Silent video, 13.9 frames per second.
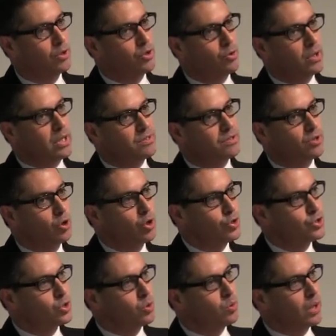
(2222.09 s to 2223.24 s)
There is
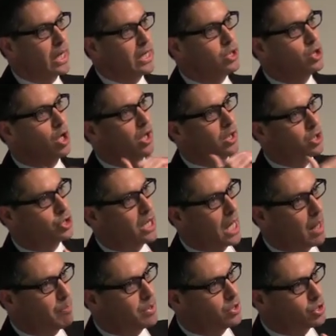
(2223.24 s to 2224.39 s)
also a knowledge
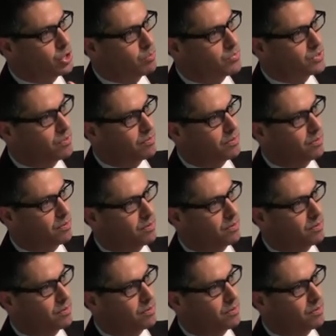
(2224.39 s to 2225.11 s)
gap in terms of